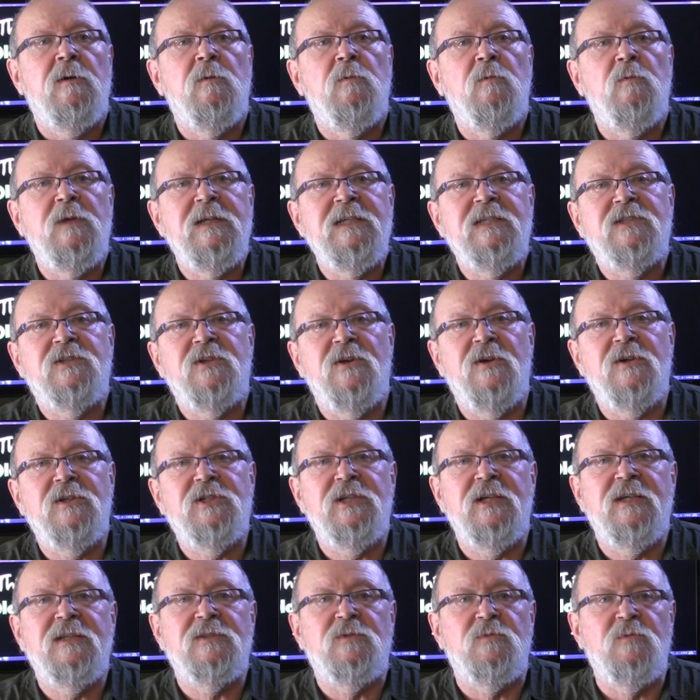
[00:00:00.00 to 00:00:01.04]
Research
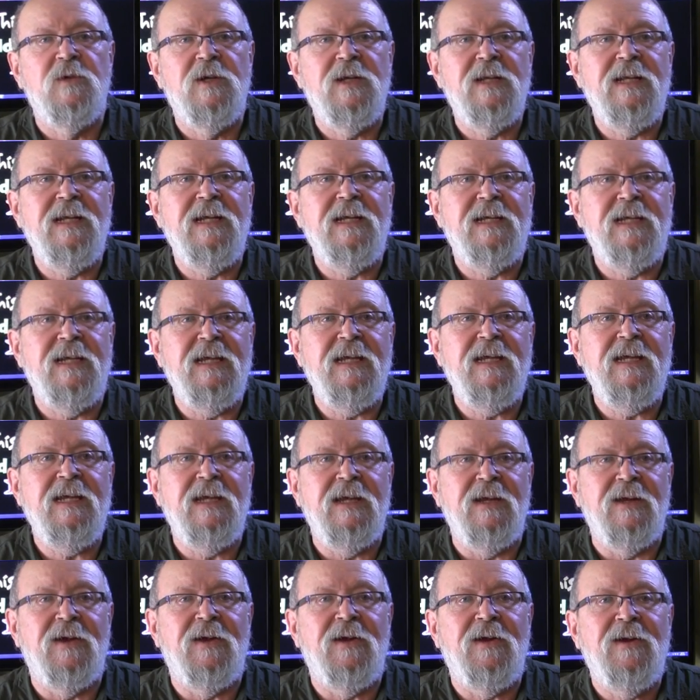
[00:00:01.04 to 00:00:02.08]
is really key
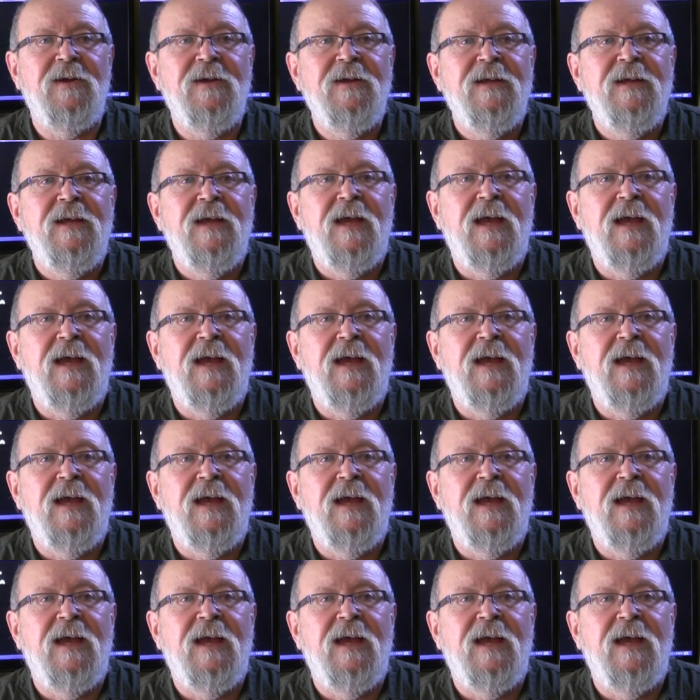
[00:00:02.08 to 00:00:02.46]
here,